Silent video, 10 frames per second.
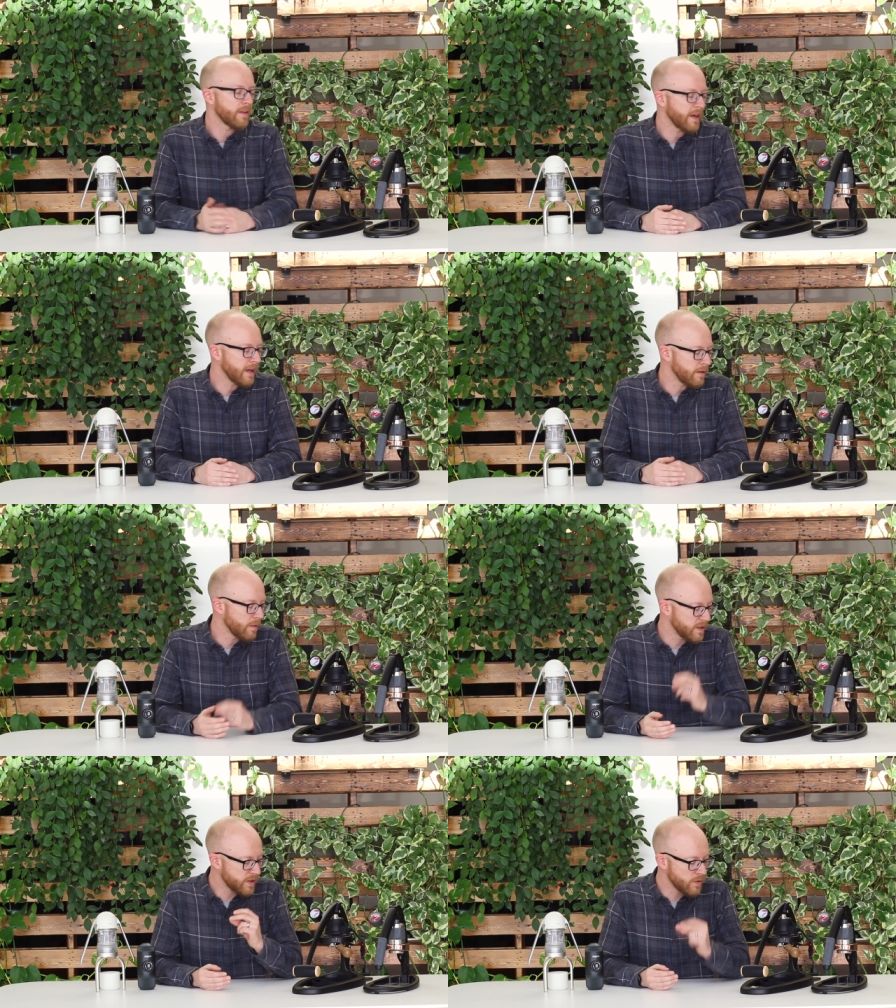that
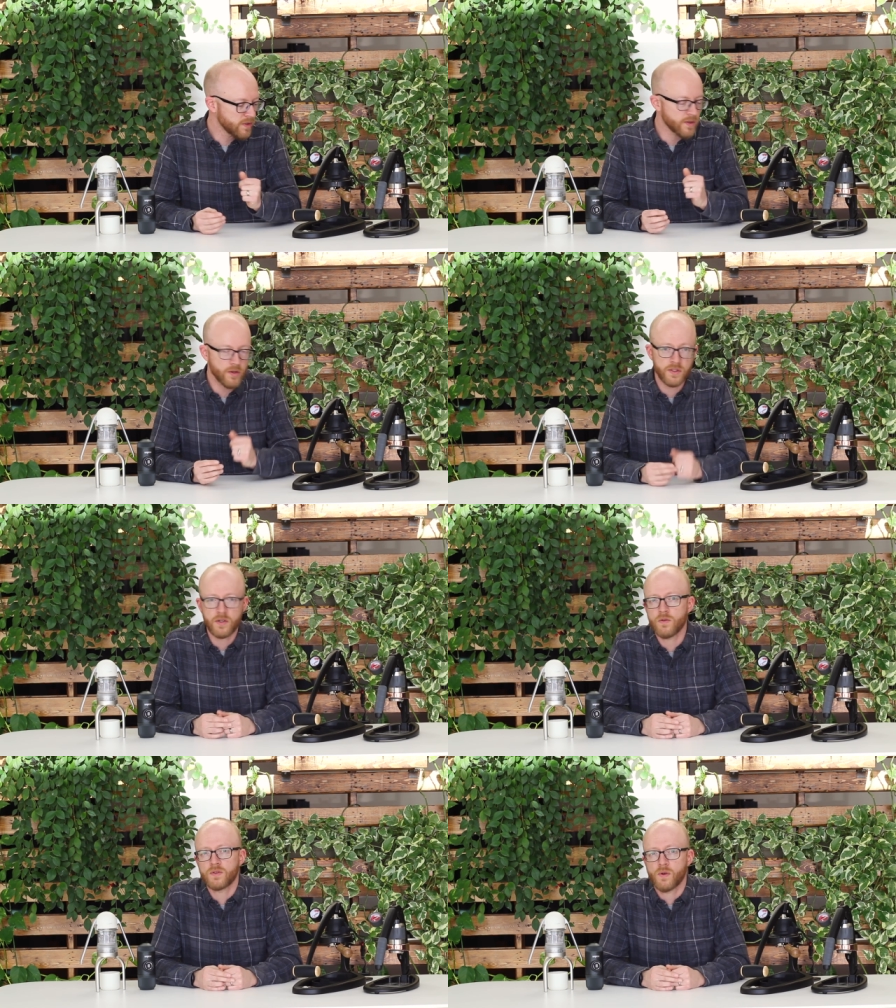as soon as those
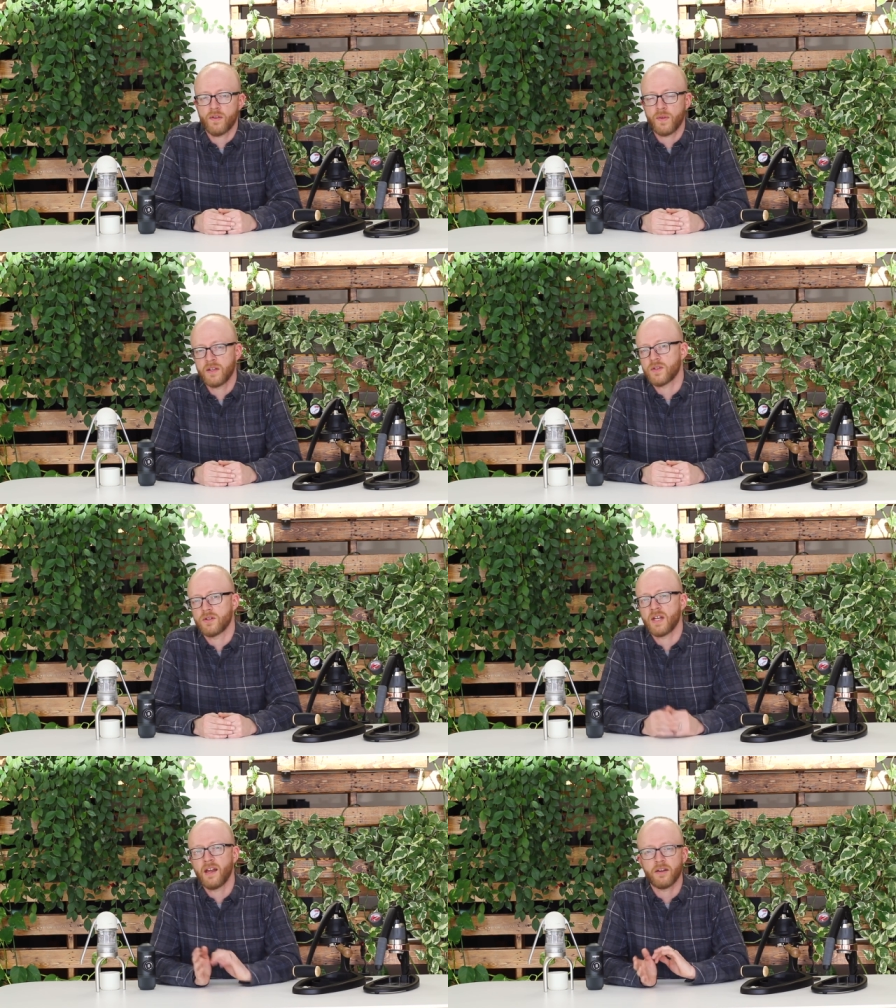two sort of things are
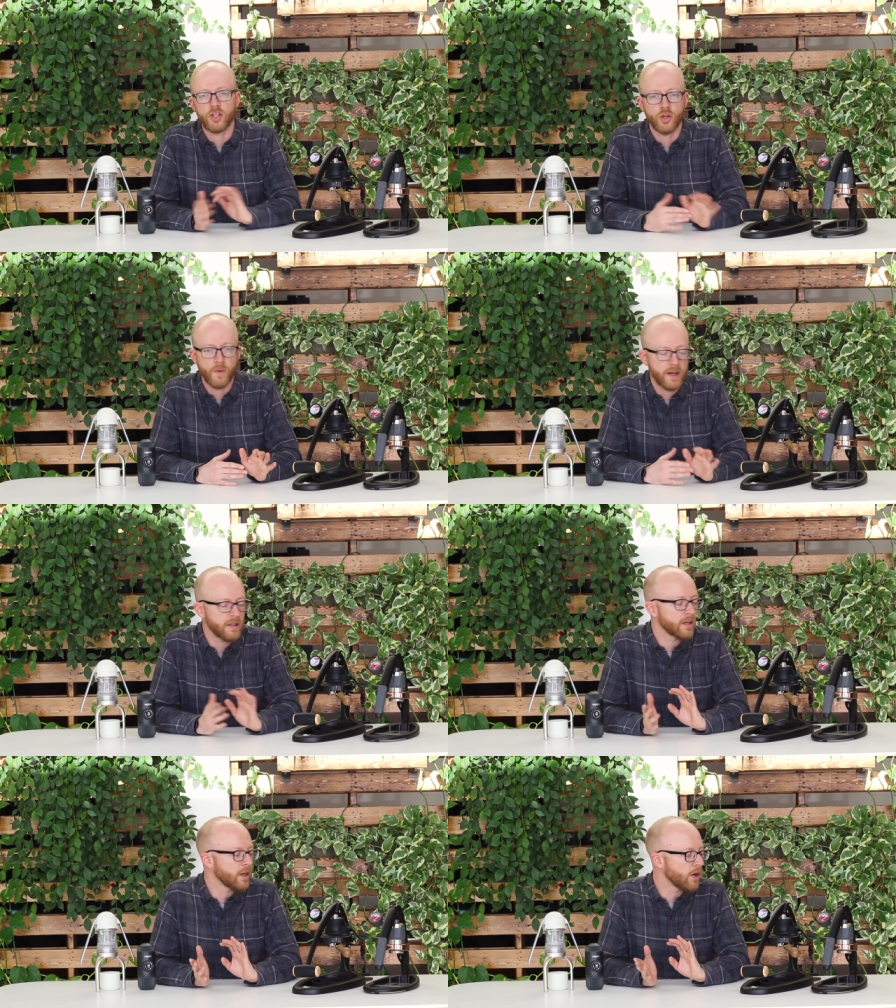done, you're ready
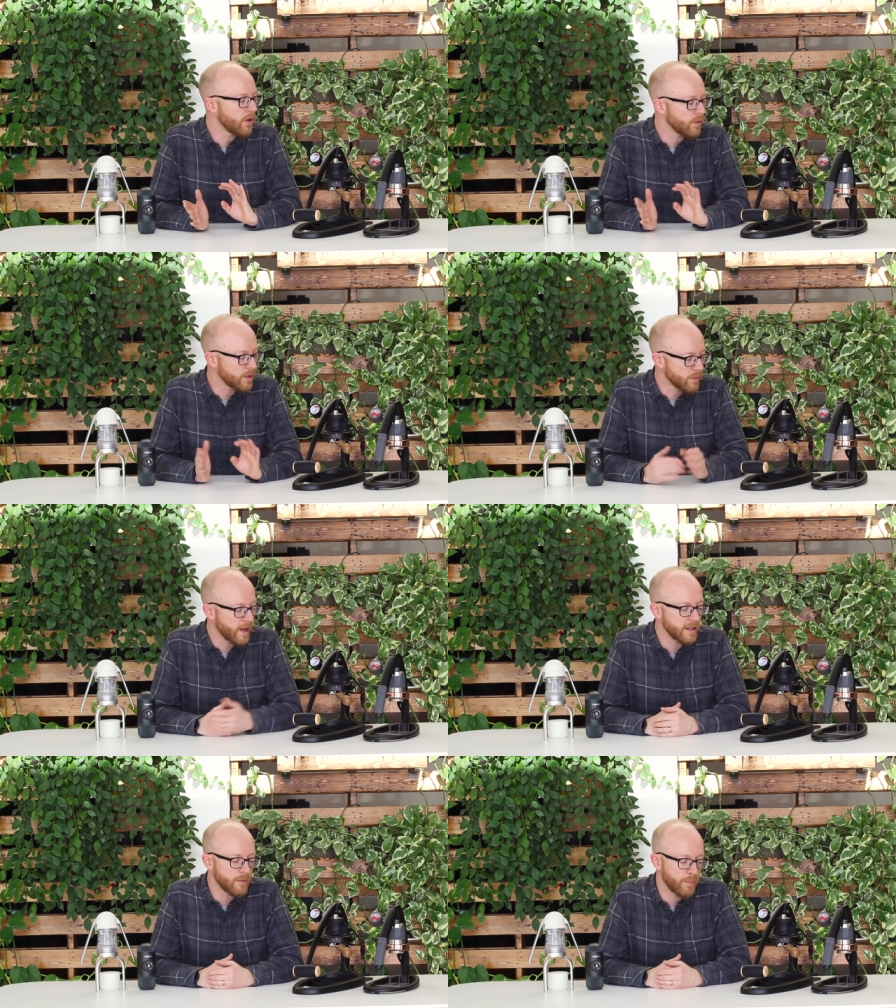to go, you're
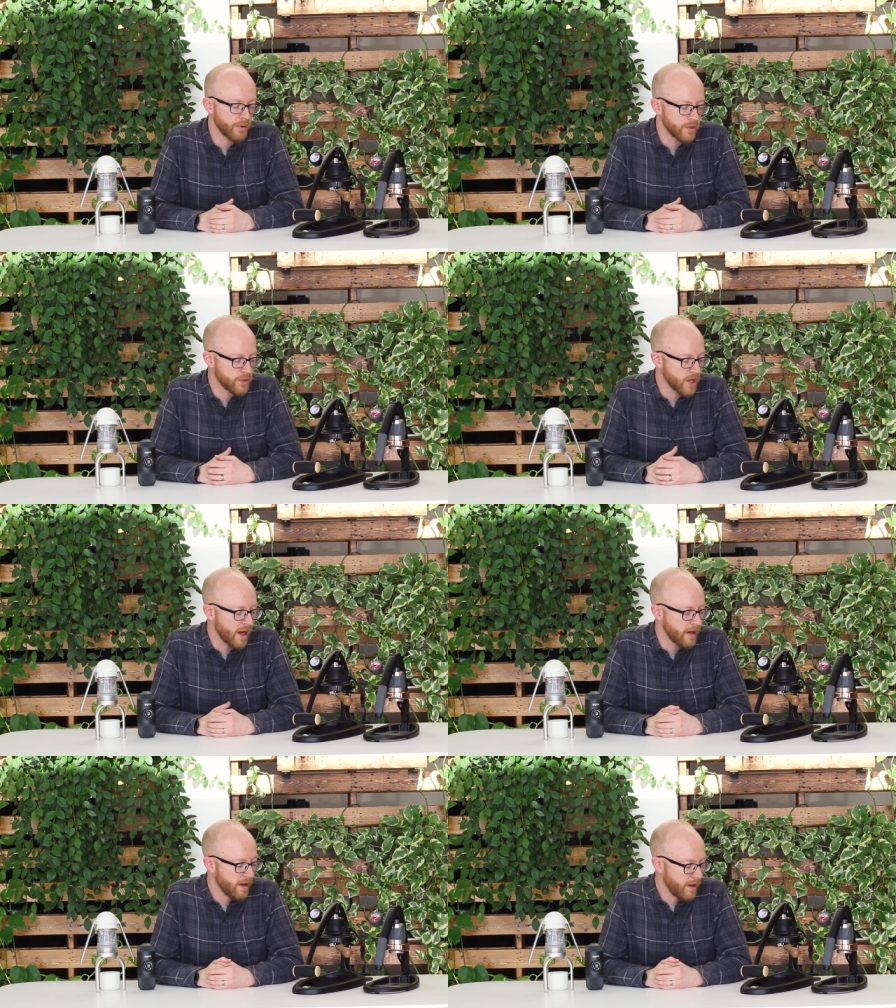ready to pull your
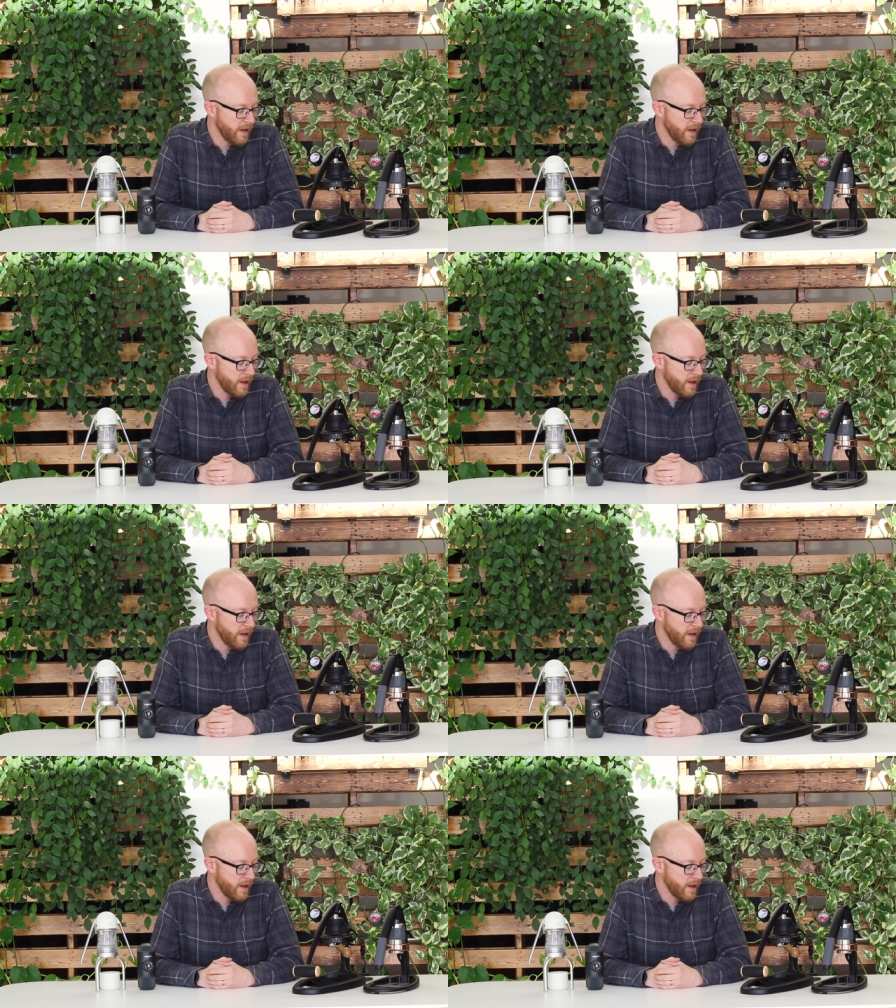shot,